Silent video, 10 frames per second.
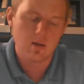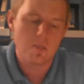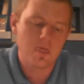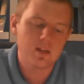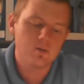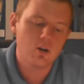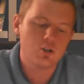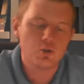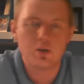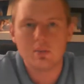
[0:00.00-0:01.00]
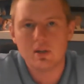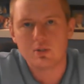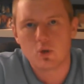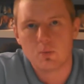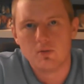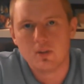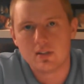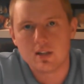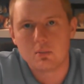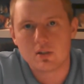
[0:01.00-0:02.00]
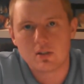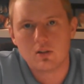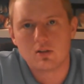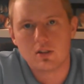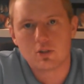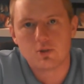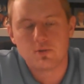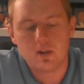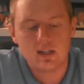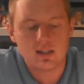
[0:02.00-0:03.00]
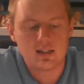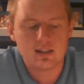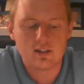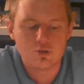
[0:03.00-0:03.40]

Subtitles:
As far as treatments or preventing muscular dystrophy, there's